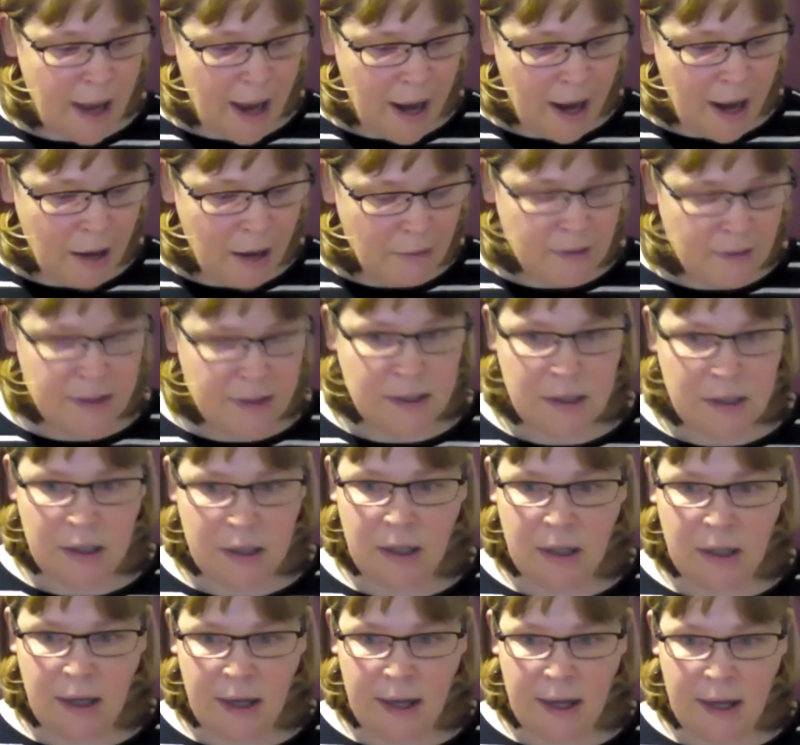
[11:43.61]

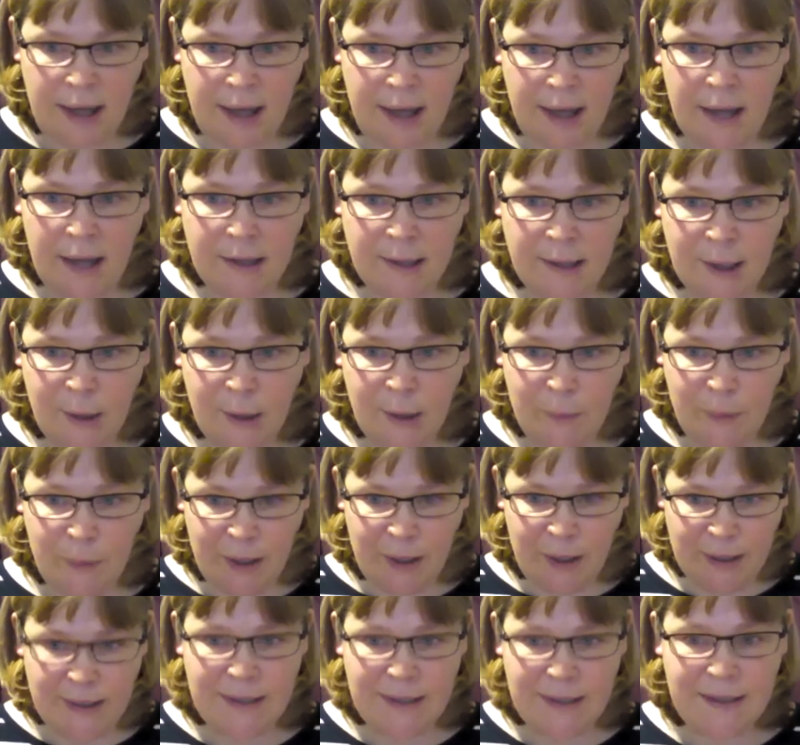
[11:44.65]
Harrison, again,
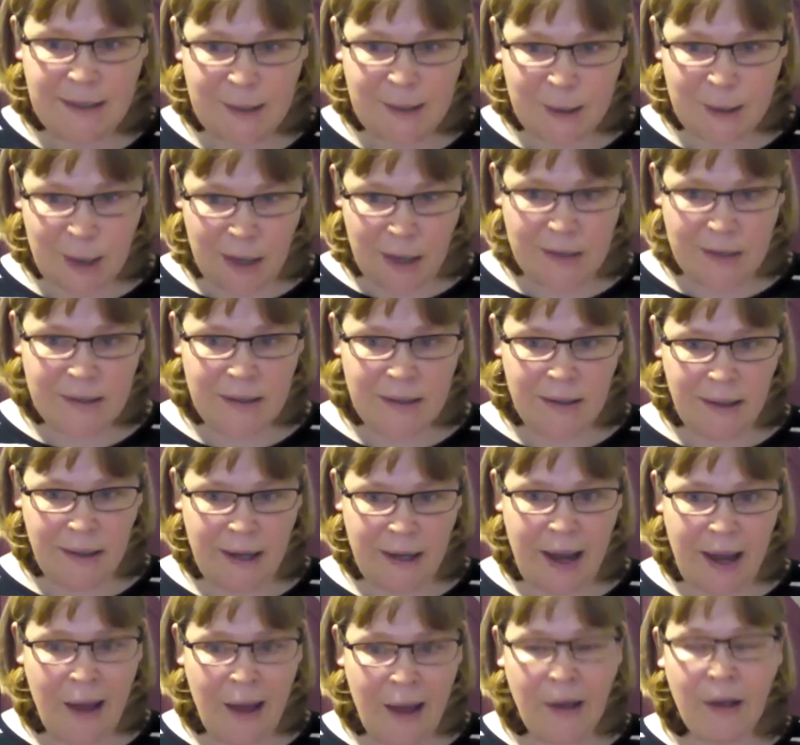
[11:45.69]
because it's
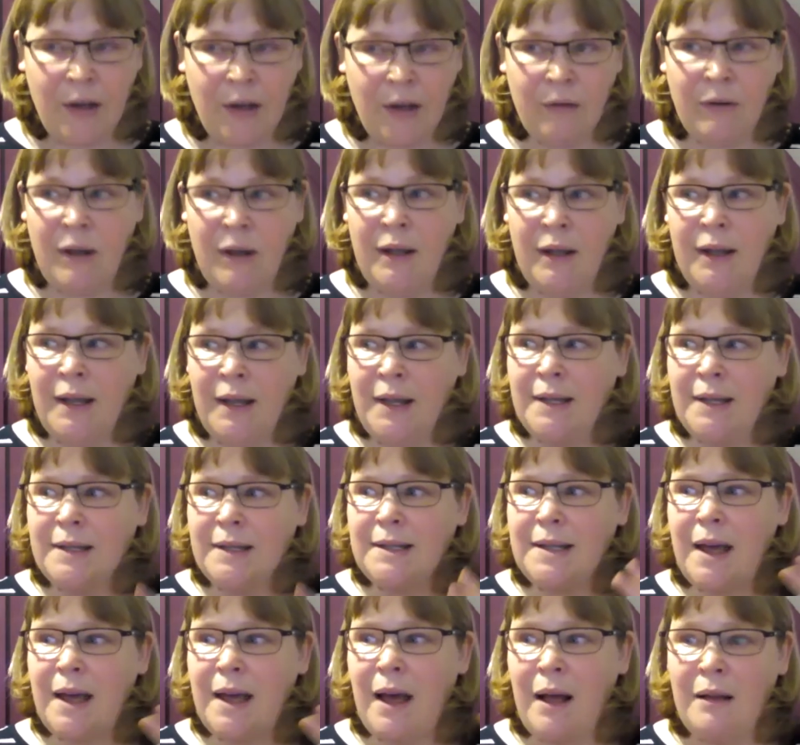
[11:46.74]
disgustingly accurate,
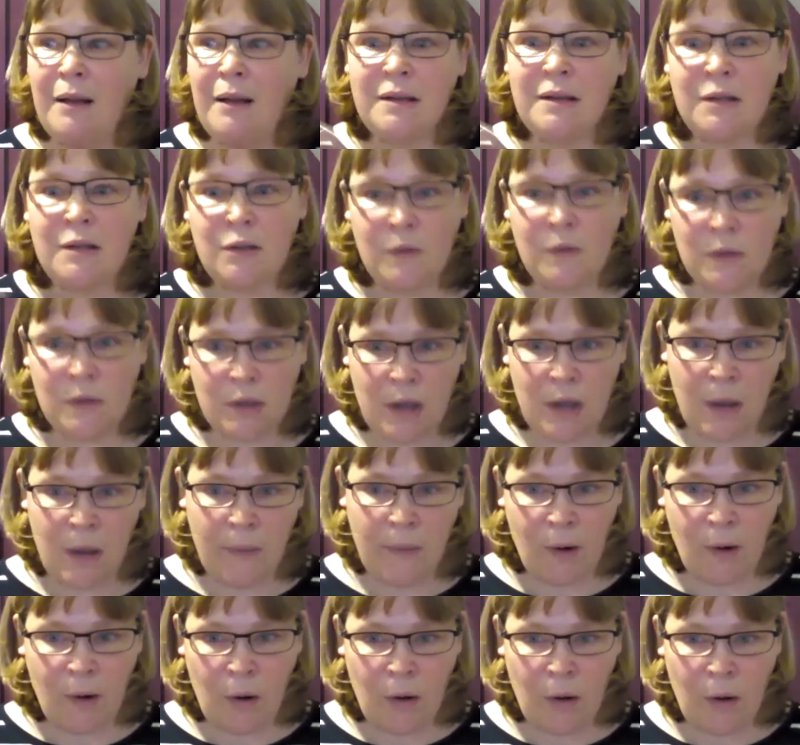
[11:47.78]
tells us what's
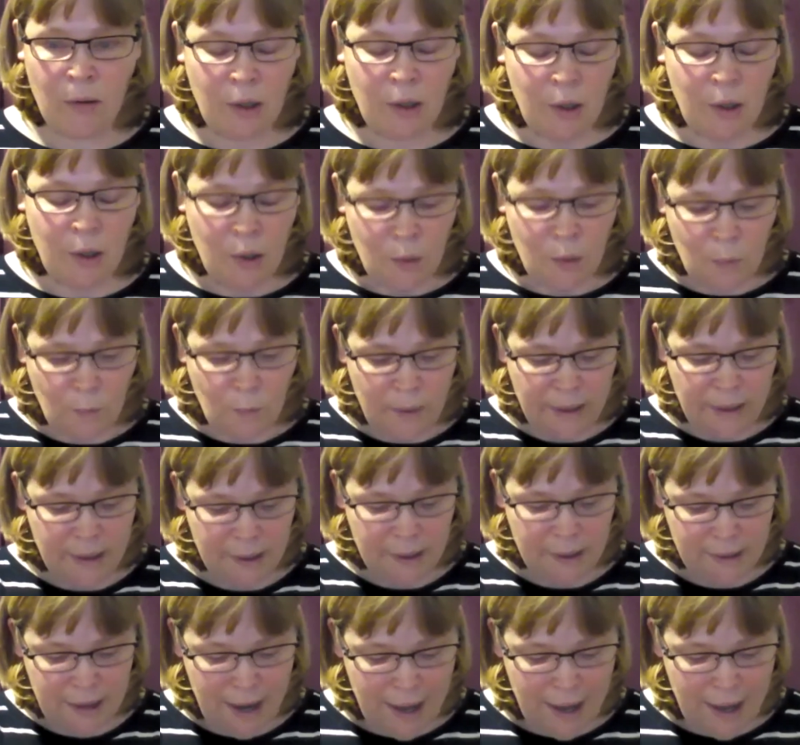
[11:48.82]
going on we
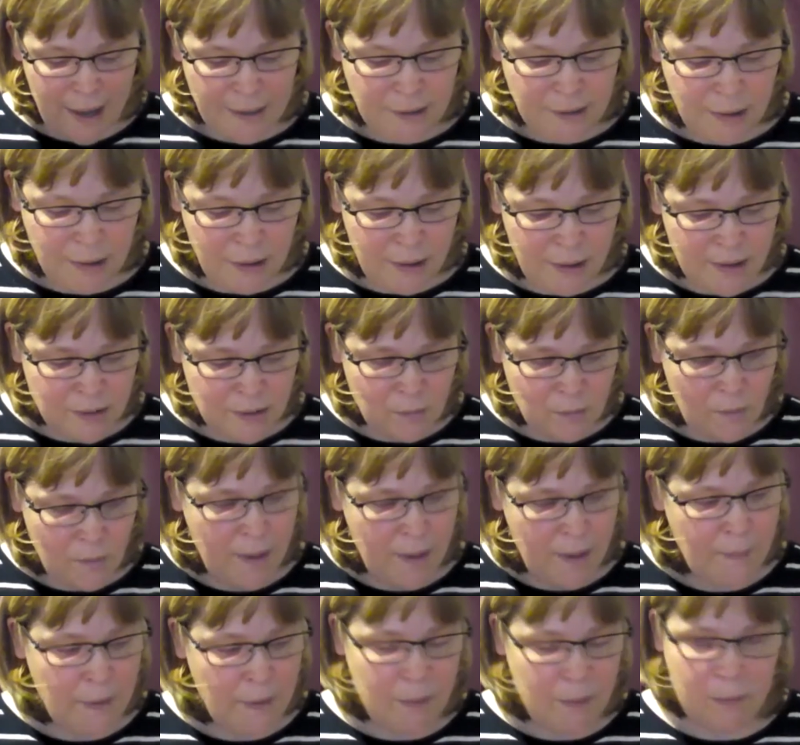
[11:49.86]
can analyze
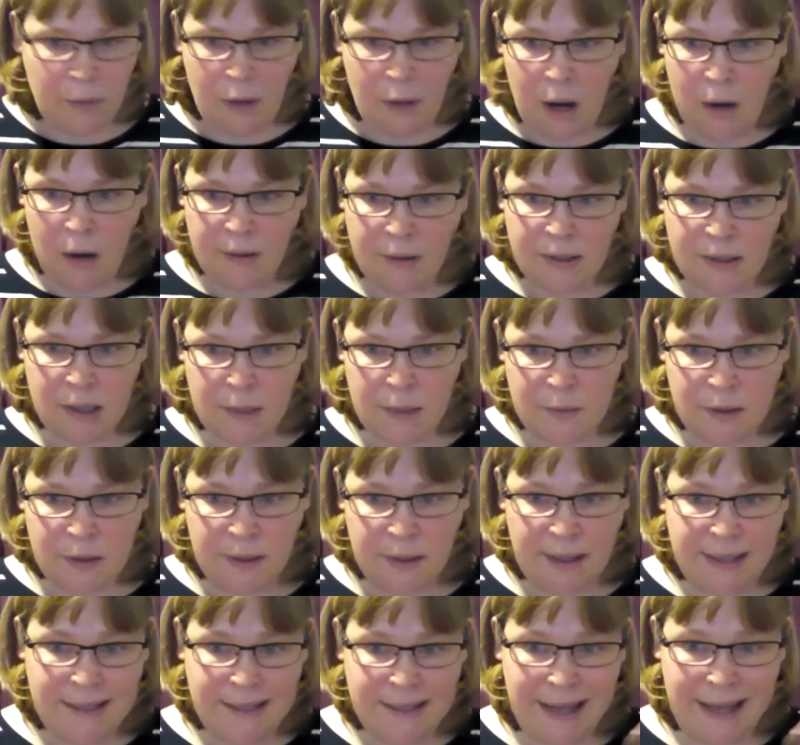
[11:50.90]
where people are in terms of
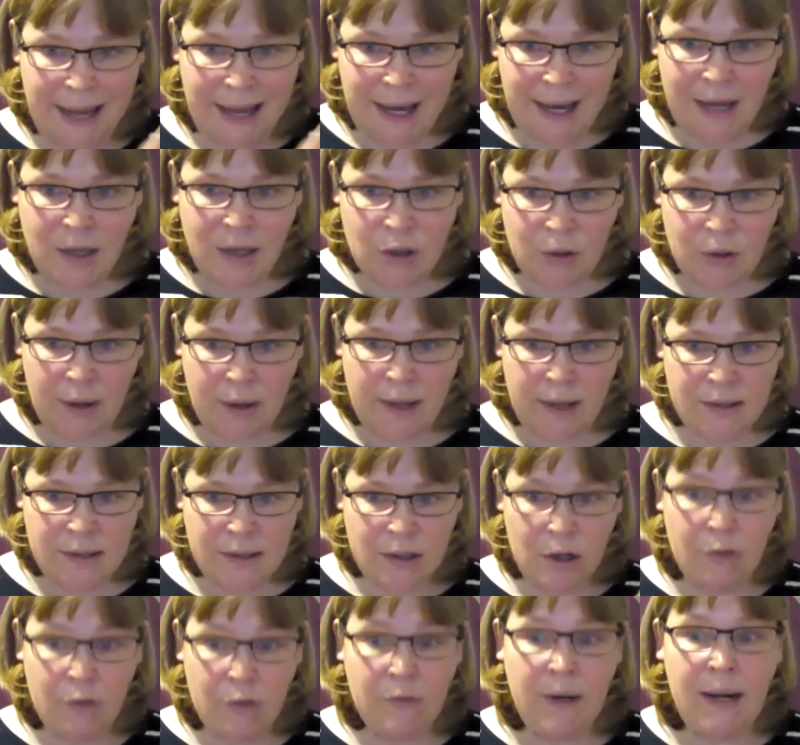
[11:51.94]
these key traits
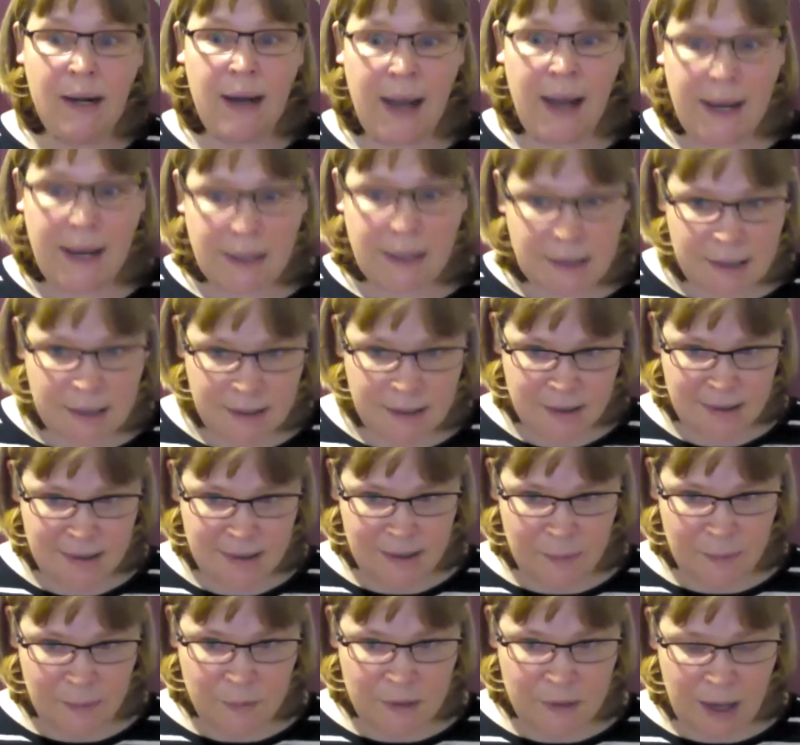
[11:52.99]
that relate to the
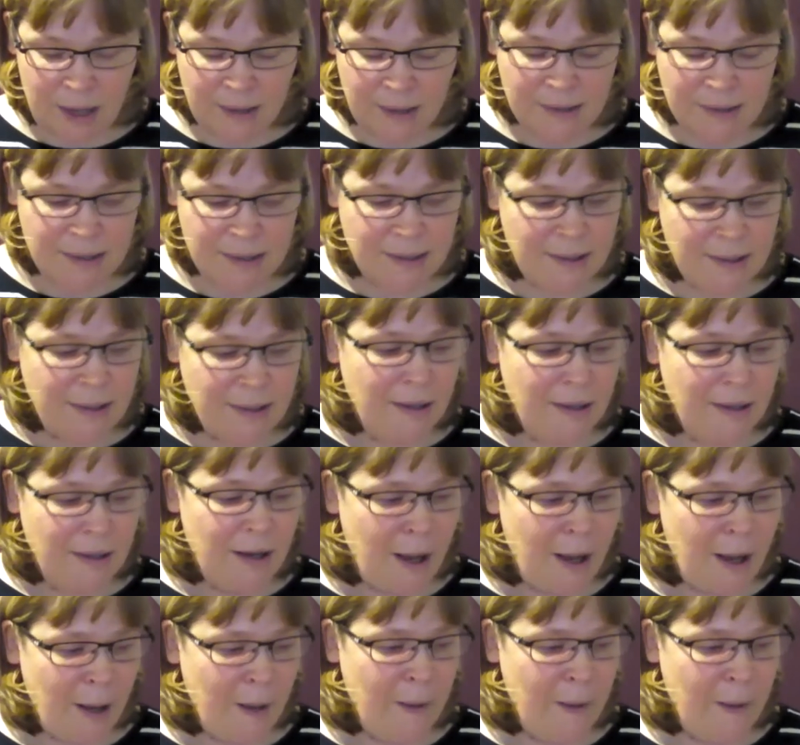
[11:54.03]
subject,
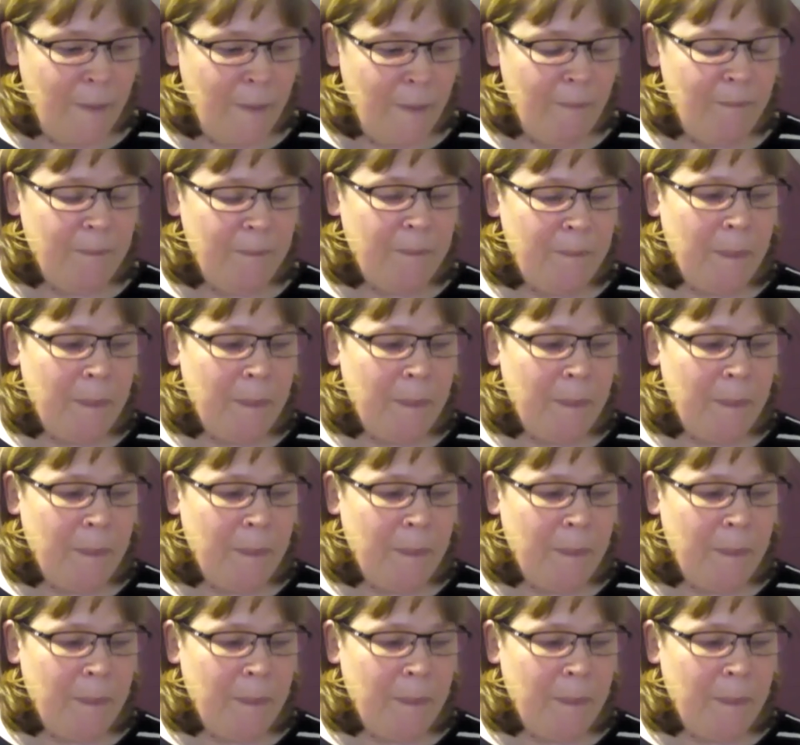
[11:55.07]
um,